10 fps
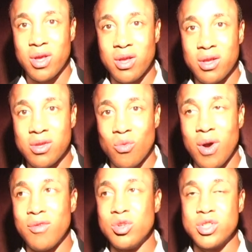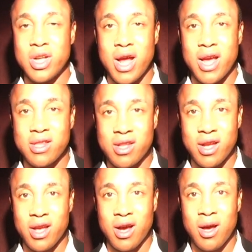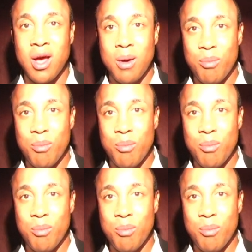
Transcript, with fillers: is a revolutionized the uh,